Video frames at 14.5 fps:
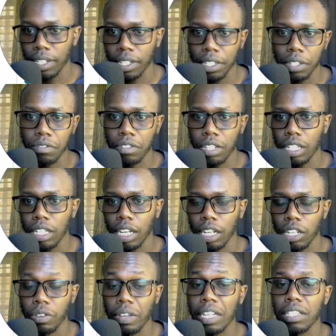It's free and
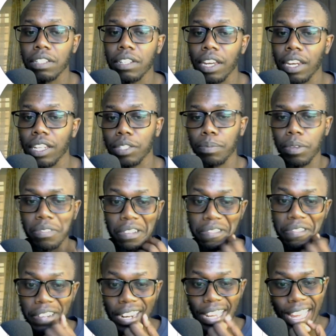you get 10 SP for
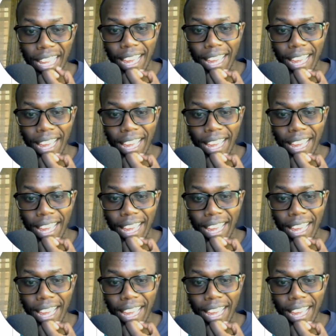free.